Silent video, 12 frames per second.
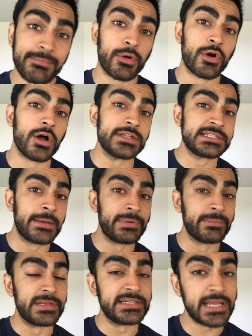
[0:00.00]
boron
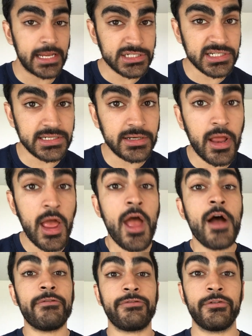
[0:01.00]
supplementation
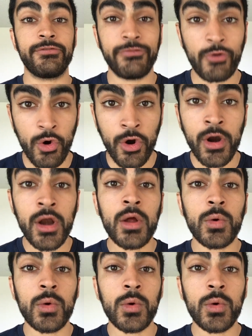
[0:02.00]
for four